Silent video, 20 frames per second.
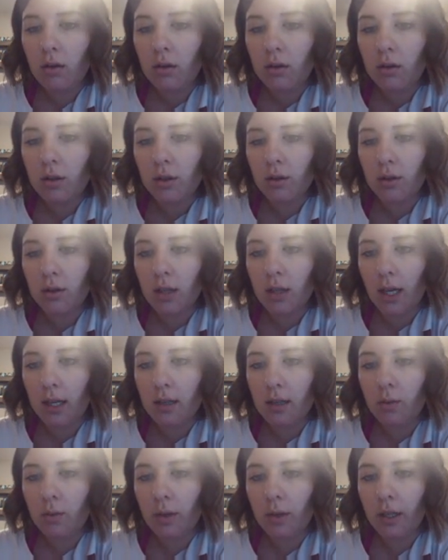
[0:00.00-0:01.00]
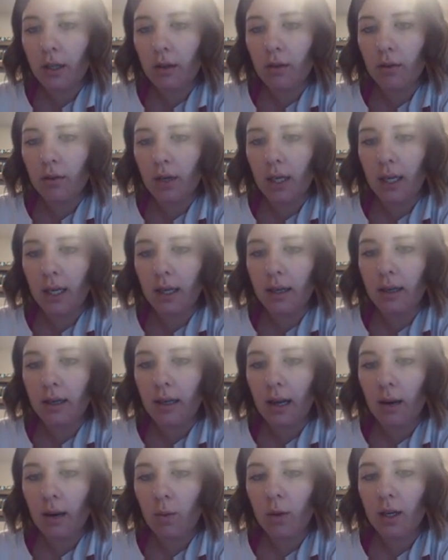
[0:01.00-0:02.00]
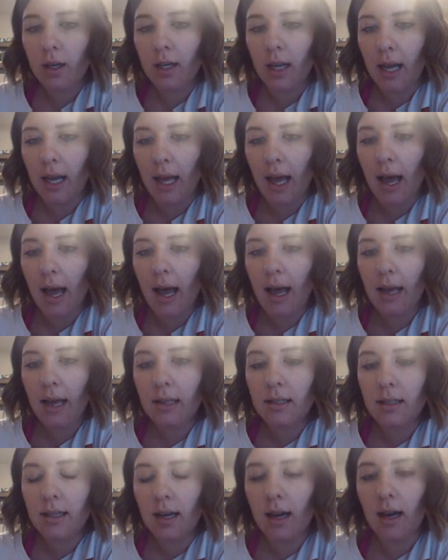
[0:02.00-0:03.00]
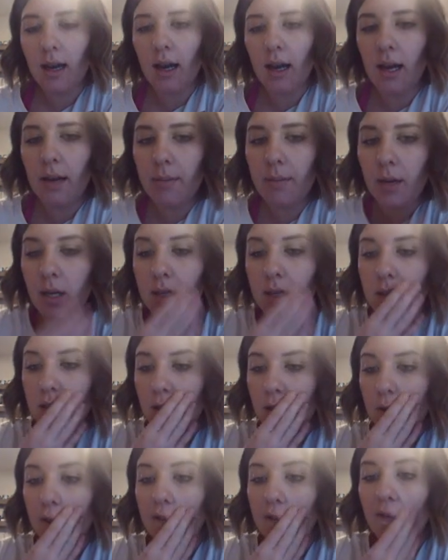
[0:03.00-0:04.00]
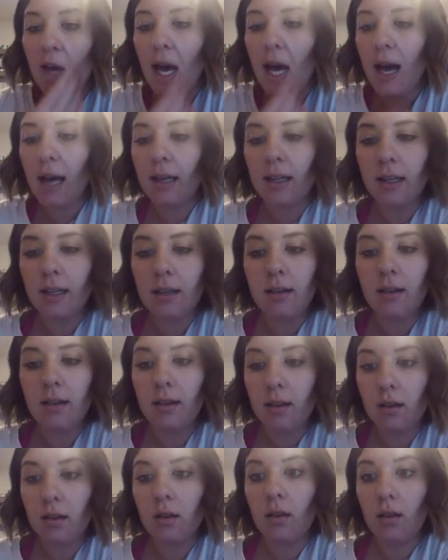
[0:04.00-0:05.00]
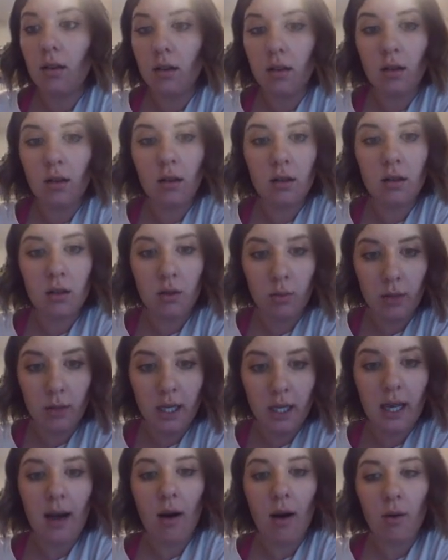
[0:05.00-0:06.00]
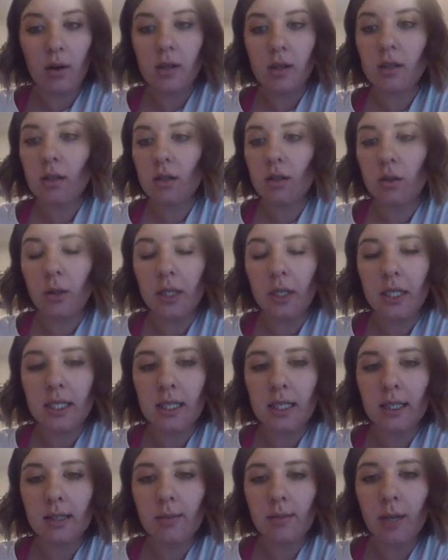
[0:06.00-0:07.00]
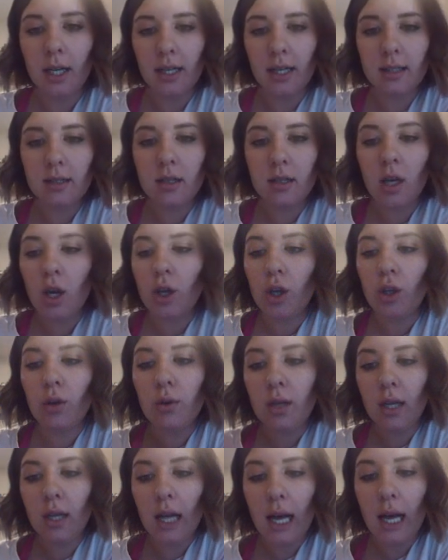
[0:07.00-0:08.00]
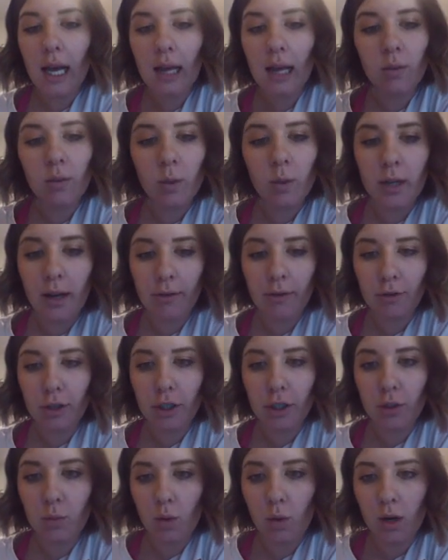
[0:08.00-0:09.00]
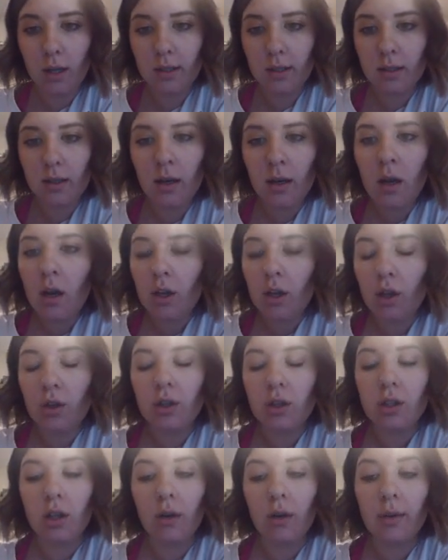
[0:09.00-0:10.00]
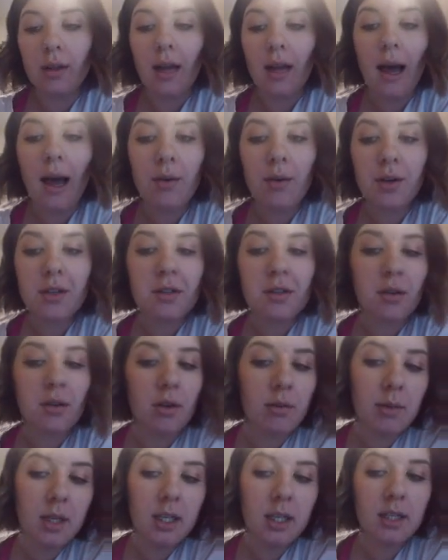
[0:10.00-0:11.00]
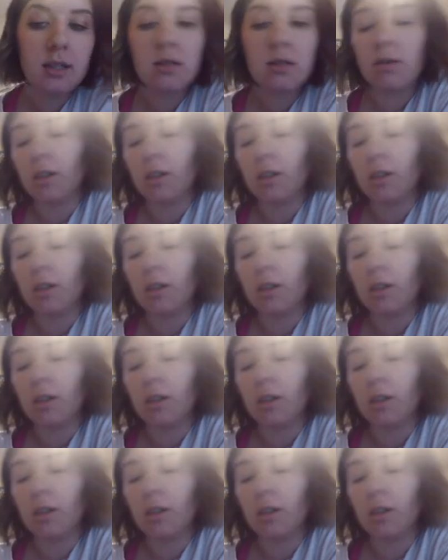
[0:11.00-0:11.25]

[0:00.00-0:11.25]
so 10:23, now we're going to add time until we've added 3 hours and 26 minutes. You can add whatever you want. You could start with hours or minutes